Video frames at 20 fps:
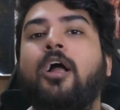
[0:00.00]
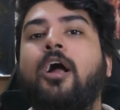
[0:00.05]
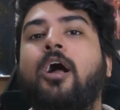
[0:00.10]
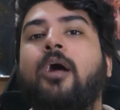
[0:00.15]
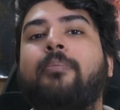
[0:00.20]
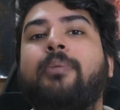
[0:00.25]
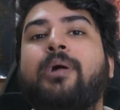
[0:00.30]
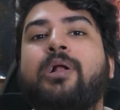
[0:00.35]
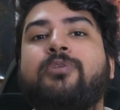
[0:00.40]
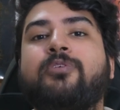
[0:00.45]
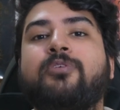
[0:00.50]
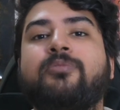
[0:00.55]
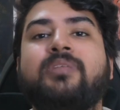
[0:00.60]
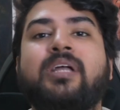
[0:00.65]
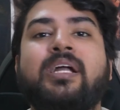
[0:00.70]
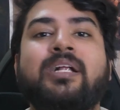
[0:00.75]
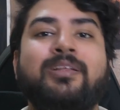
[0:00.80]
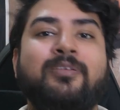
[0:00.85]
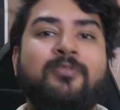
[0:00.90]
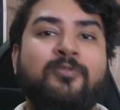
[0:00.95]
Apart from
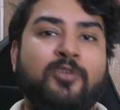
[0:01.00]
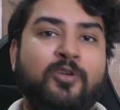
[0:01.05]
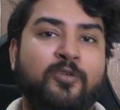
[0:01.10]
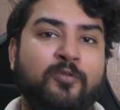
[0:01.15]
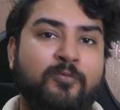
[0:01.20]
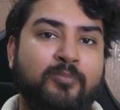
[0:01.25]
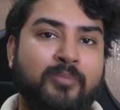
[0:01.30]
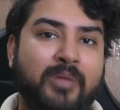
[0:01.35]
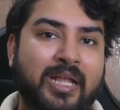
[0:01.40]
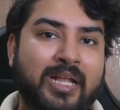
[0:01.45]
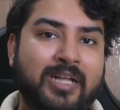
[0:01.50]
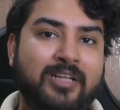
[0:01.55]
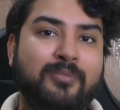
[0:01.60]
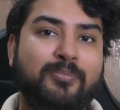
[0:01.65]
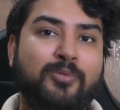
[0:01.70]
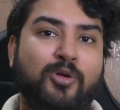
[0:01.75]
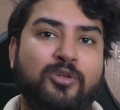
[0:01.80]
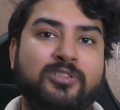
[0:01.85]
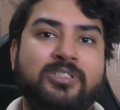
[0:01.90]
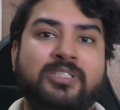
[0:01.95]
that, if you have made a
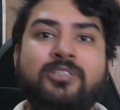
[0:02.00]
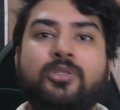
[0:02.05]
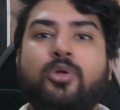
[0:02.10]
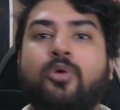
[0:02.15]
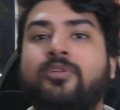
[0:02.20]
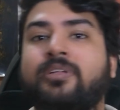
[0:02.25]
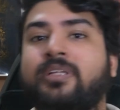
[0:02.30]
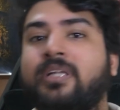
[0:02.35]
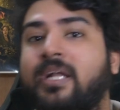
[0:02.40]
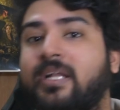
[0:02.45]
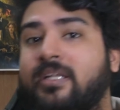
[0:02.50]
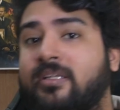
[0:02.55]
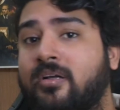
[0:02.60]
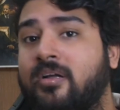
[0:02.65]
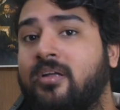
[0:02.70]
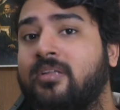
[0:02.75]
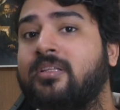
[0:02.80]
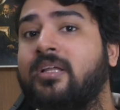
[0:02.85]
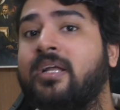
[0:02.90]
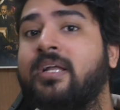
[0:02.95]
project on
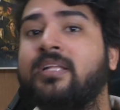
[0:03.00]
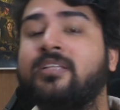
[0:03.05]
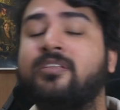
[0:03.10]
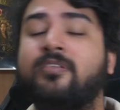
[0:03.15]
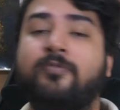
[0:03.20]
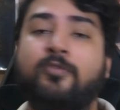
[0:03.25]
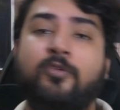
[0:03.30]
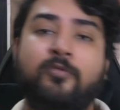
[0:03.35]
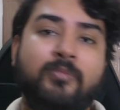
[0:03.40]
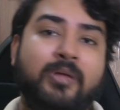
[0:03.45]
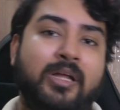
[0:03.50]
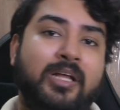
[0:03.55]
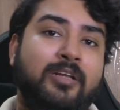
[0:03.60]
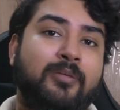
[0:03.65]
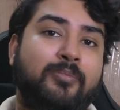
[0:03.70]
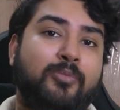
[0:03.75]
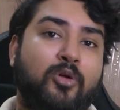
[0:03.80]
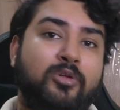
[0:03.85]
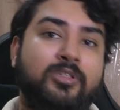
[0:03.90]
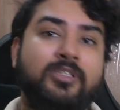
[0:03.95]
data science, if you've made
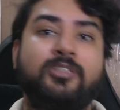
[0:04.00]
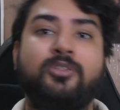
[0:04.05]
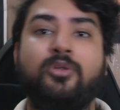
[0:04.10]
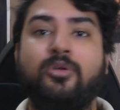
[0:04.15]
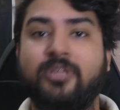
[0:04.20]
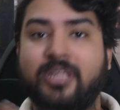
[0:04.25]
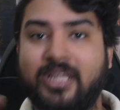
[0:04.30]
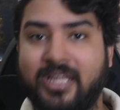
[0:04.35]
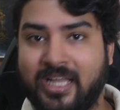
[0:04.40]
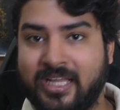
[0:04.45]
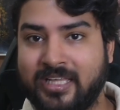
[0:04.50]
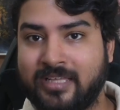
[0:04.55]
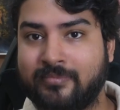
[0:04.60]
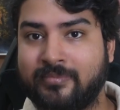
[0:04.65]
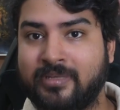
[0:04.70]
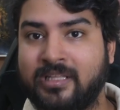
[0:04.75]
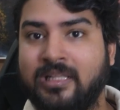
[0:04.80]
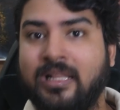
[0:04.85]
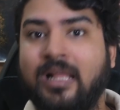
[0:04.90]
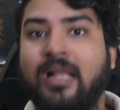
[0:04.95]
a project on AI
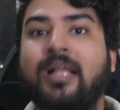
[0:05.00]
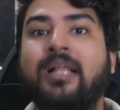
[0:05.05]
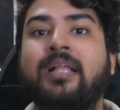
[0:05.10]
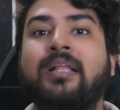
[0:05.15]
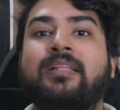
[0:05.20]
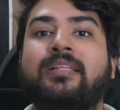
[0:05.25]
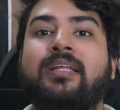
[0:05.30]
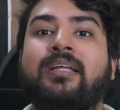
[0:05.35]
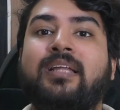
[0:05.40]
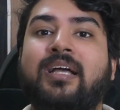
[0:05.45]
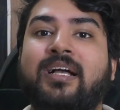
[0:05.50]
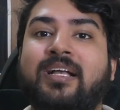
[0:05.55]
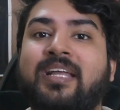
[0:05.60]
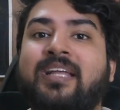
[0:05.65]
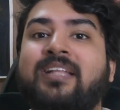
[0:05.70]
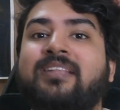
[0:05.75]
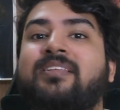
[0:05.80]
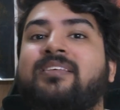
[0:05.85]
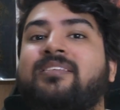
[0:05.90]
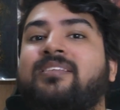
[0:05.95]
ML, then
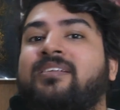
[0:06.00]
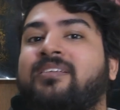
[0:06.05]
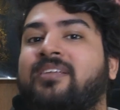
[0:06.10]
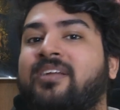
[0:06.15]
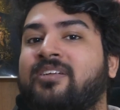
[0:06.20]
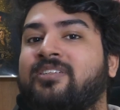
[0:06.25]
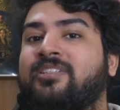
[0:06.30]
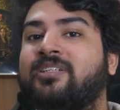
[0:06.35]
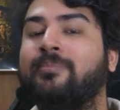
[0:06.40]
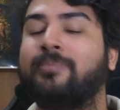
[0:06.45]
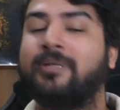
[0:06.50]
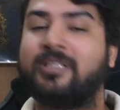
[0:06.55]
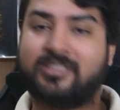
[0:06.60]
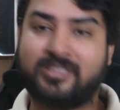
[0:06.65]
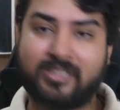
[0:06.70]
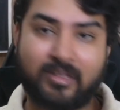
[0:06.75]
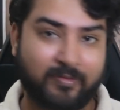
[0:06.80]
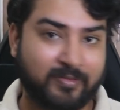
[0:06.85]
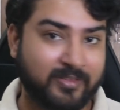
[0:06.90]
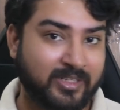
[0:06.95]
again, this internship
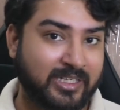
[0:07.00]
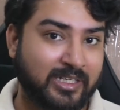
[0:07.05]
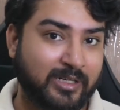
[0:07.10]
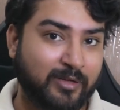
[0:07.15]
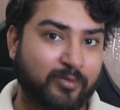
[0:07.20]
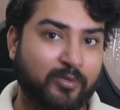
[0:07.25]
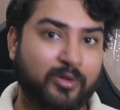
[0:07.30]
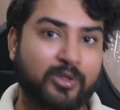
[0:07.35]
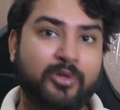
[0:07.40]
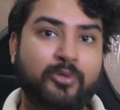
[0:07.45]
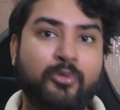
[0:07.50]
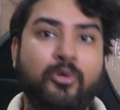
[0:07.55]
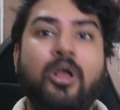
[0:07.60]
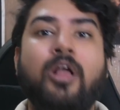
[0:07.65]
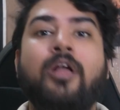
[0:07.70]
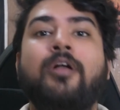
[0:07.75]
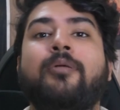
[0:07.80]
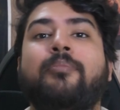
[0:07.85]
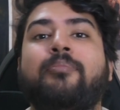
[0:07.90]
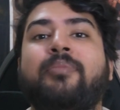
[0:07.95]
is definitely for you.
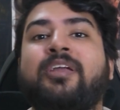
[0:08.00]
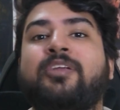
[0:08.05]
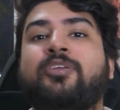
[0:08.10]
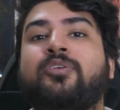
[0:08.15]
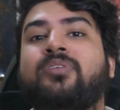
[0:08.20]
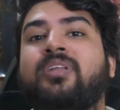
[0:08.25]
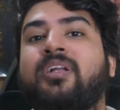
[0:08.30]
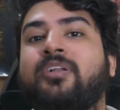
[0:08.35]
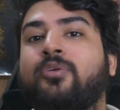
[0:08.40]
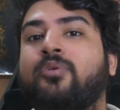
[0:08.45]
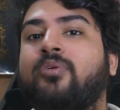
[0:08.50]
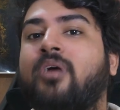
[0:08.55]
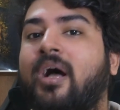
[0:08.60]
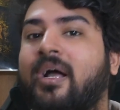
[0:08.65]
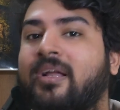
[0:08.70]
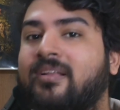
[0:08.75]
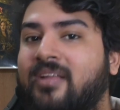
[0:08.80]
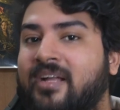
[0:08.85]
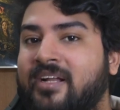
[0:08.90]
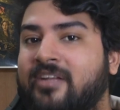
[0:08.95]
Make sure that you
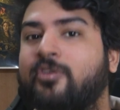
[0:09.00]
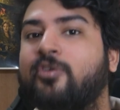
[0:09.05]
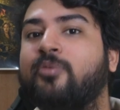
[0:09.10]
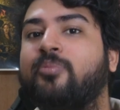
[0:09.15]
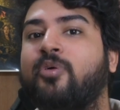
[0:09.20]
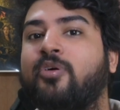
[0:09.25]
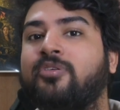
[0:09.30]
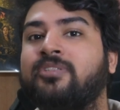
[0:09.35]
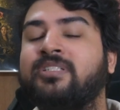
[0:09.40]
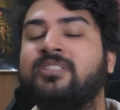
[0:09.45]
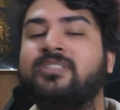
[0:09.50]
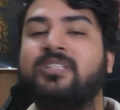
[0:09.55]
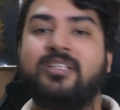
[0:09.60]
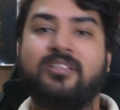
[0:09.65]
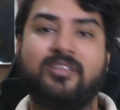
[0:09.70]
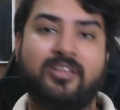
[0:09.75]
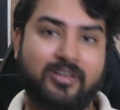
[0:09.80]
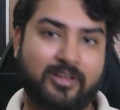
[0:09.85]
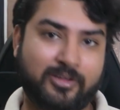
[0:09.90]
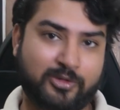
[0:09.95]
highlight your projects
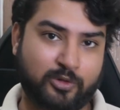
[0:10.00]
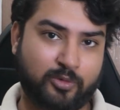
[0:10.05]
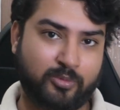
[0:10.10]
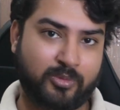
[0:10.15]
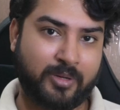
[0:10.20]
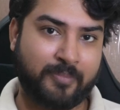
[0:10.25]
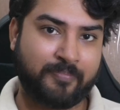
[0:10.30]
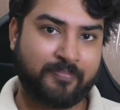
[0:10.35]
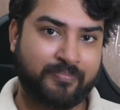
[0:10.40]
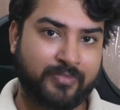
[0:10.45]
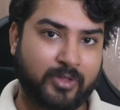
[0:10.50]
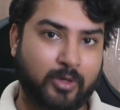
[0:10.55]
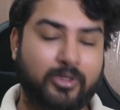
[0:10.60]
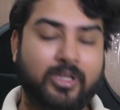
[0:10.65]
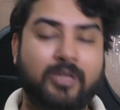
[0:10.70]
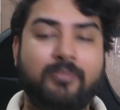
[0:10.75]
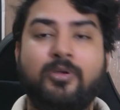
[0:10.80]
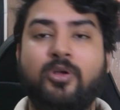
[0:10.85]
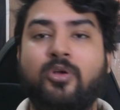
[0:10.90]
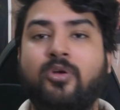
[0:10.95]
in the resume,
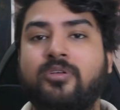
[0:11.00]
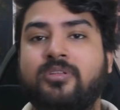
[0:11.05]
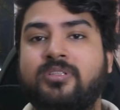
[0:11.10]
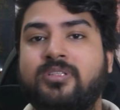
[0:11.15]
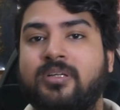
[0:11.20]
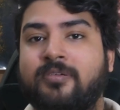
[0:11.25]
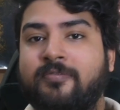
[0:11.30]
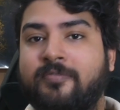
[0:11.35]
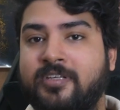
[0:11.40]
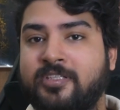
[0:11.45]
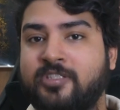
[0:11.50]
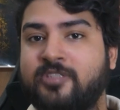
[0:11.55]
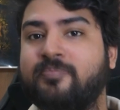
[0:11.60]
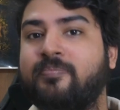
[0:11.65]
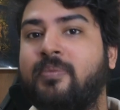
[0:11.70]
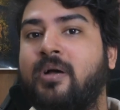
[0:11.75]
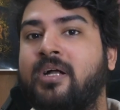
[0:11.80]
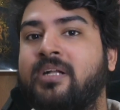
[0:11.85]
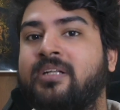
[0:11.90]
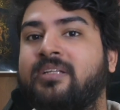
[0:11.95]
okay? Because the first
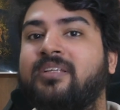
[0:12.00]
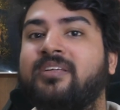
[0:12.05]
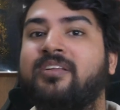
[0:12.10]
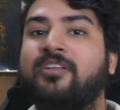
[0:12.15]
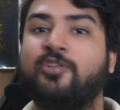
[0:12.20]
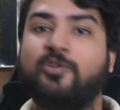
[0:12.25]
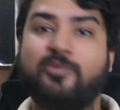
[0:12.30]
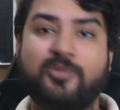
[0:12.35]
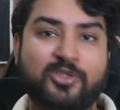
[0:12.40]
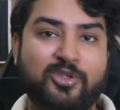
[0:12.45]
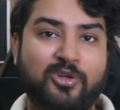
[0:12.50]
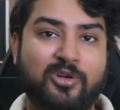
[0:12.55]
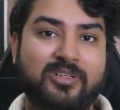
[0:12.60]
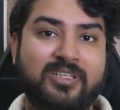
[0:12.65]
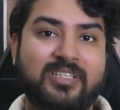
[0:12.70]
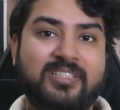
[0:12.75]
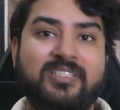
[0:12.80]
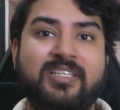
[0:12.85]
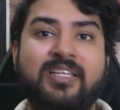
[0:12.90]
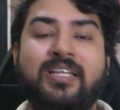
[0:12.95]
part, the resume
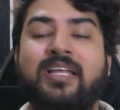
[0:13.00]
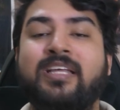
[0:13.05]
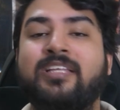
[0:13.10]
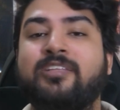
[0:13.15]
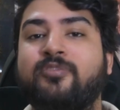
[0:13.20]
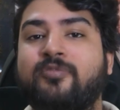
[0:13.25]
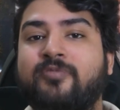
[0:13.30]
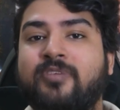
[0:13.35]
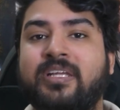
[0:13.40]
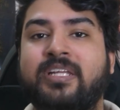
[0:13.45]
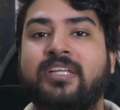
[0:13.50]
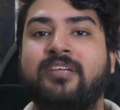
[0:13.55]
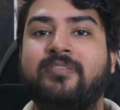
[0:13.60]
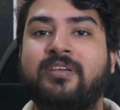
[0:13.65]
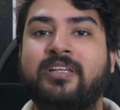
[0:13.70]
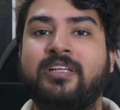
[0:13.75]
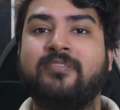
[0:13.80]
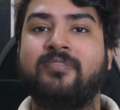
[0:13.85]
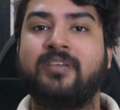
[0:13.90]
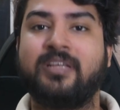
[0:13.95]
shortlisting, is very,
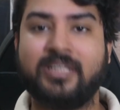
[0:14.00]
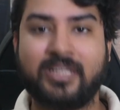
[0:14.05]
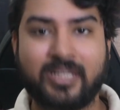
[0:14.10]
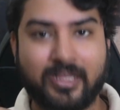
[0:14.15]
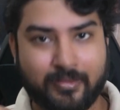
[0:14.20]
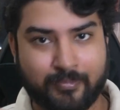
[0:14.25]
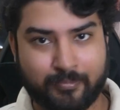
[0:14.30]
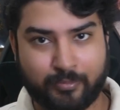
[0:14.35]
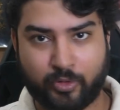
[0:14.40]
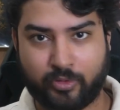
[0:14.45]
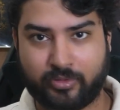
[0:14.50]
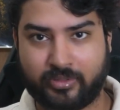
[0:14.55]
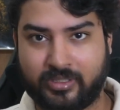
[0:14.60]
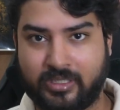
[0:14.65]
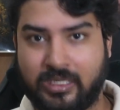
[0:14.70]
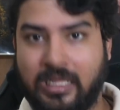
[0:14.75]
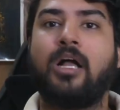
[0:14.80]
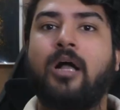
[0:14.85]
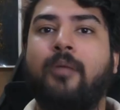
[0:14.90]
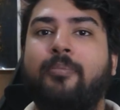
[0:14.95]
very, very important.
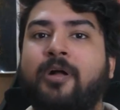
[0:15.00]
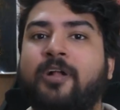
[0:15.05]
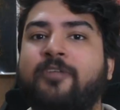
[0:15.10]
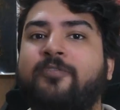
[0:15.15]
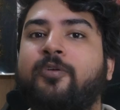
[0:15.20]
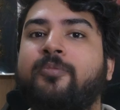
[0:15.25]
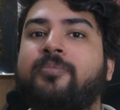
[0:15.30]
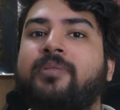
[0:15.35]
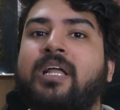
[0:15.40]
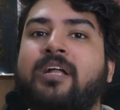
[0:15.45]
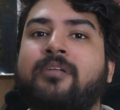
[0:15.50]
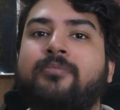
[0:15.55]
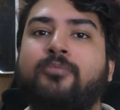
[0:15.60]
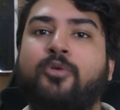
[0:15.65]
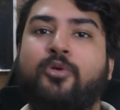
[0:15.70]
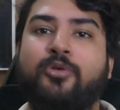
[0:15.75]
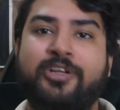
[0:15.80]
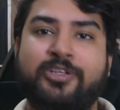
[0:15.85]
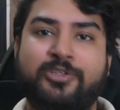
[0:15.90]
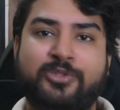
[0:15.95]
Apart from that,
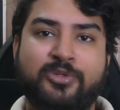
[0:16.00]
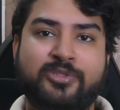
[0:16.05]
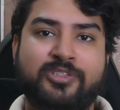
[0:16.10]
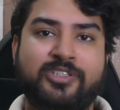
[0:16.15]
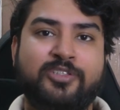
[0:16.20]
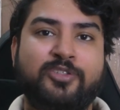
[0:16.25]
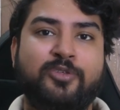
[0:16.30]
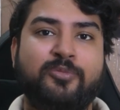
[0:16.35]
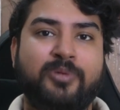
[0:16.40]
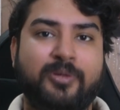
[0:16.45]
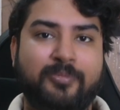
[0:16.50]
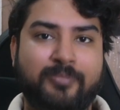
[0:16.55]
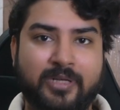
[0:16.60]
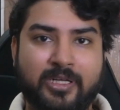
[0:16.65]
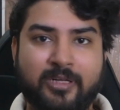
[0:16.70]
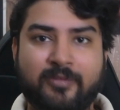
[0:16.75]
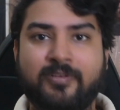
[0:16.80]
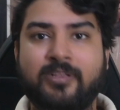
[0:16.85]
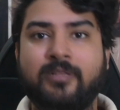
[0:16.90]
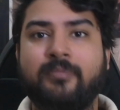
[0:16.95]
more resources to
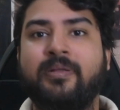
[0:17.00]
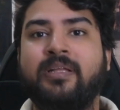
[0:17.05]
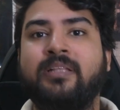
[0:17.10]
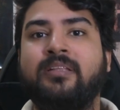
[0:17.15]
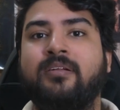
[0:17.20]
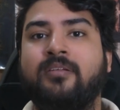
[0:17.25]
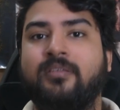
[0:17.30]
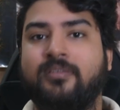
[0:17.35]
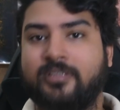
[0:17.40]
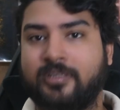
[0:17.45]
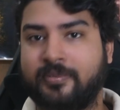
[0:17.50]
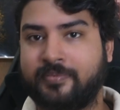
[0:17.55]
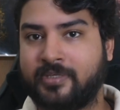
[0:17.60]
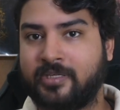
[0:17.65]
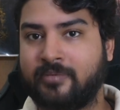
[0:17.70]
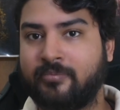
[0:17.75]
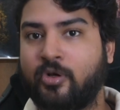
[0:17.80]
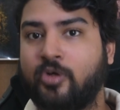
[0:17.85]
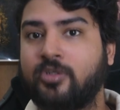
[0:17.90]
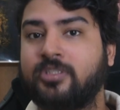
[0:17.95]
prepare will be in the
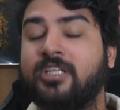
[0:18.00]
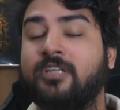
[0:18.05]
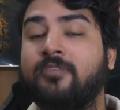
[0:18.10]
description box.